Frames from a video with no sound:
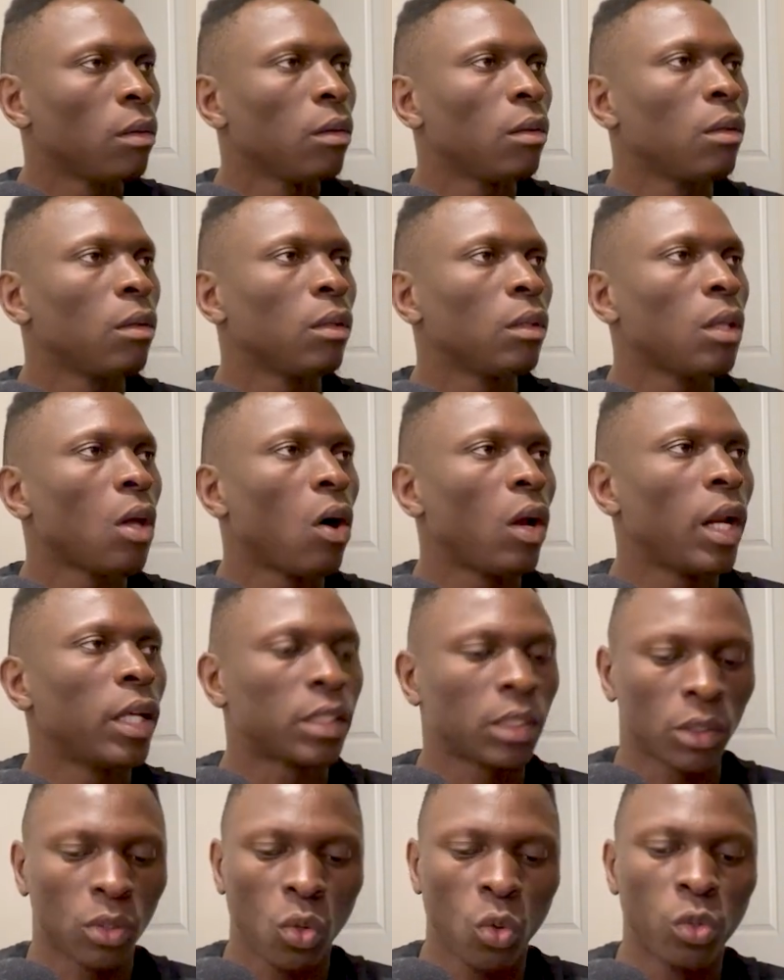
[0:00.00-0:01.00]
now let's
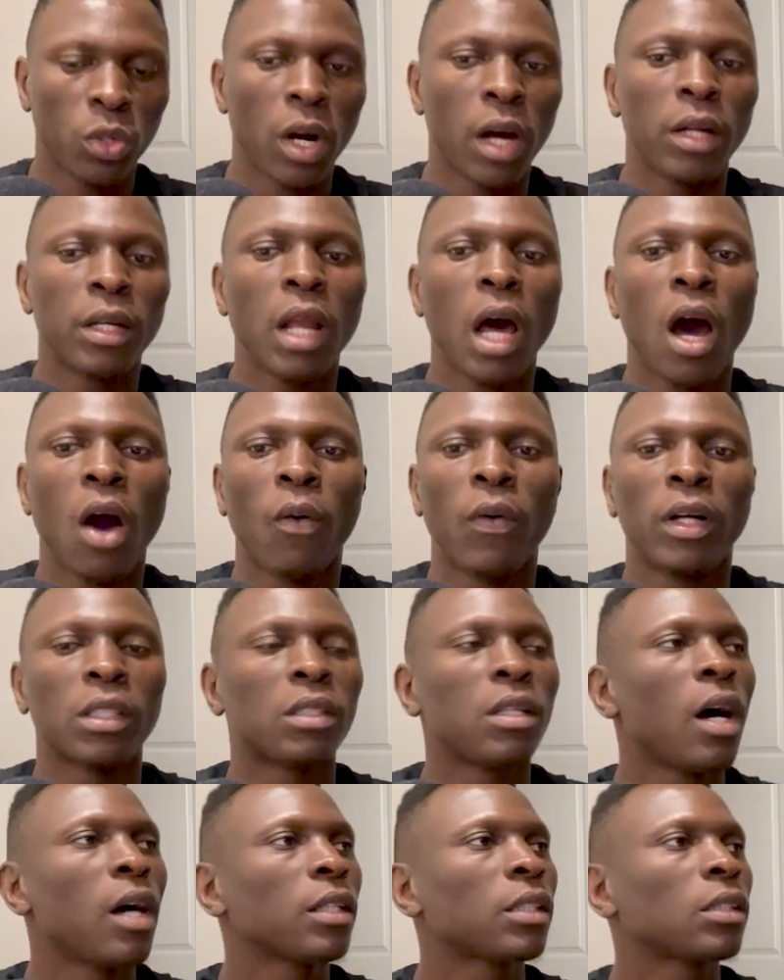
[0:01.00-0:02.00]
go run our
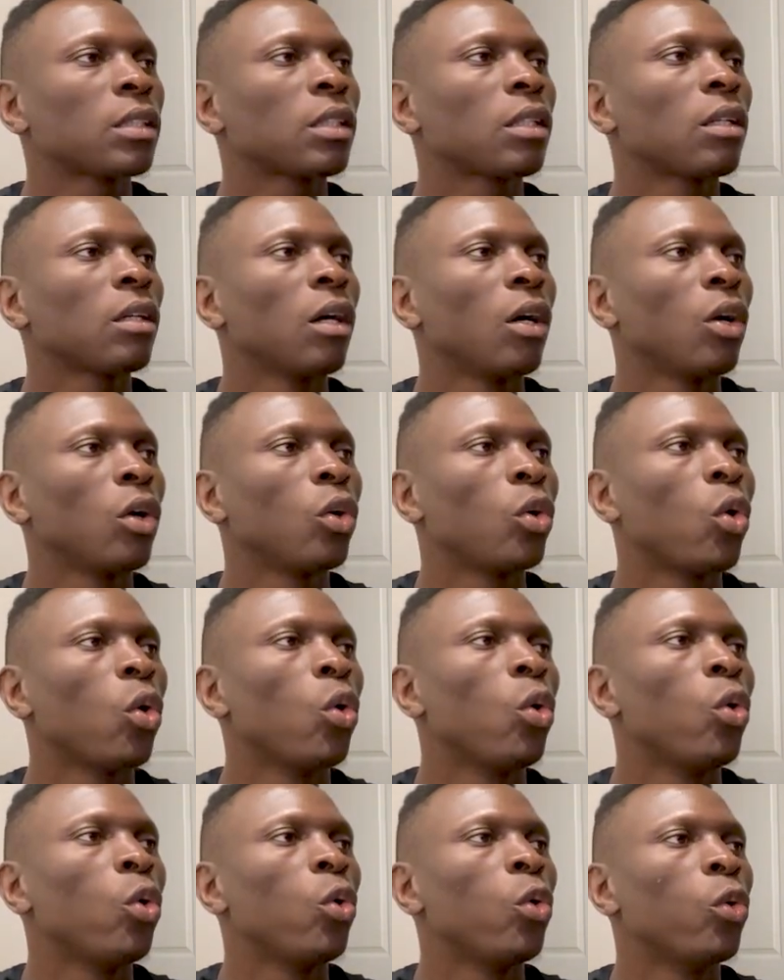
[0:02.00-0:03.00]
task.
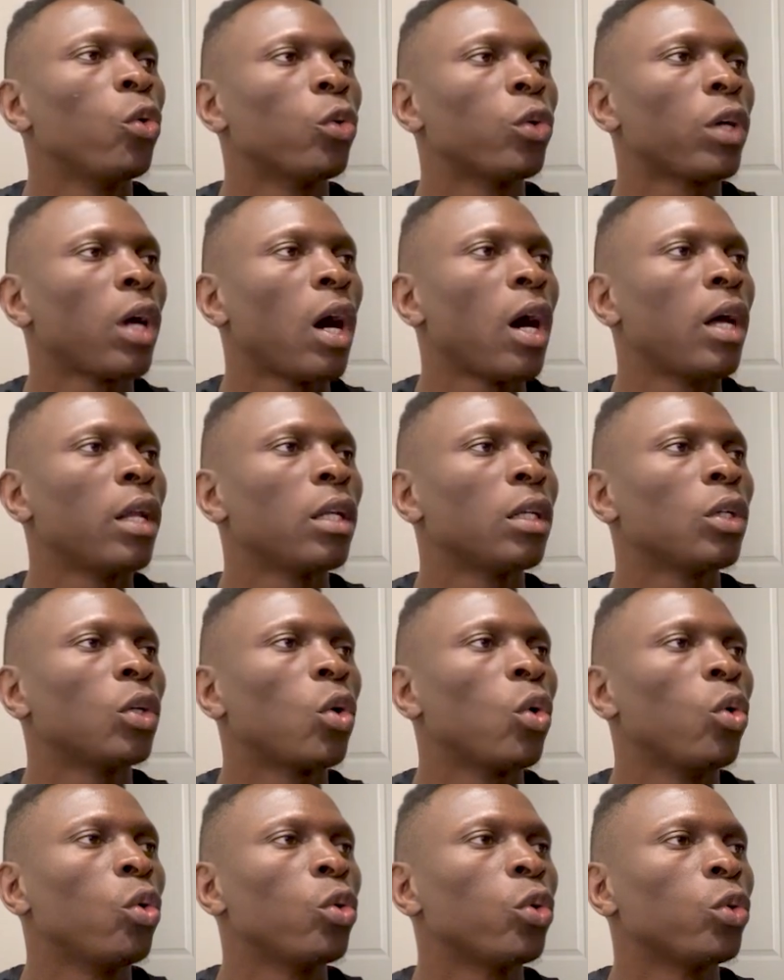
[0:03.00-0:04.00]
Go run
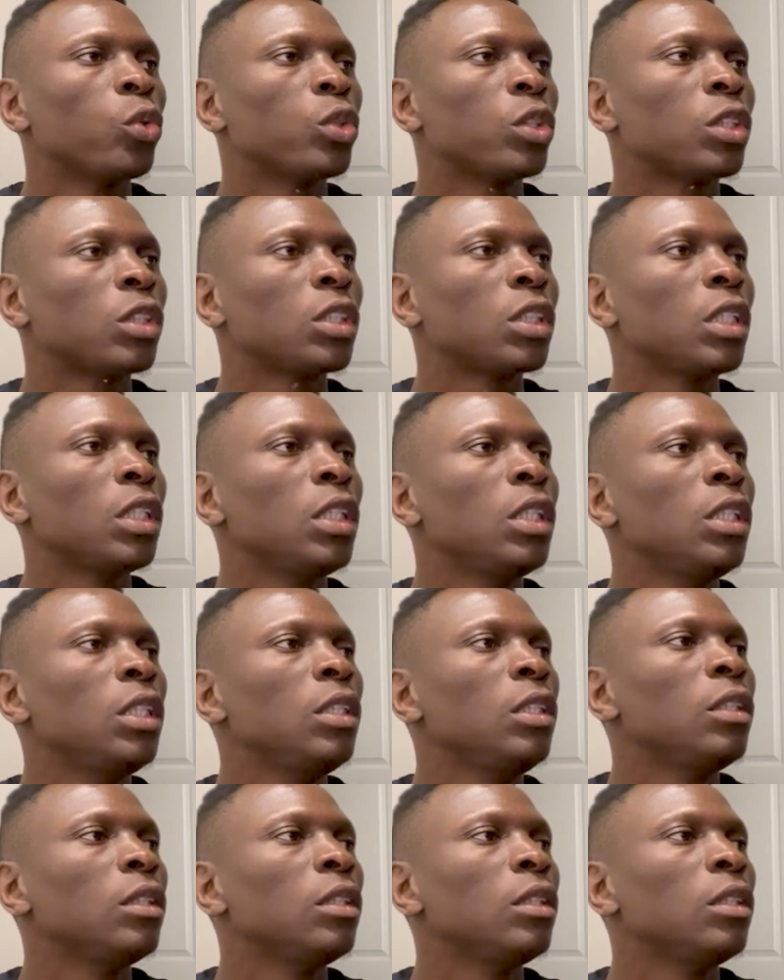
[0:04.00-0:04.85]
Goroutine.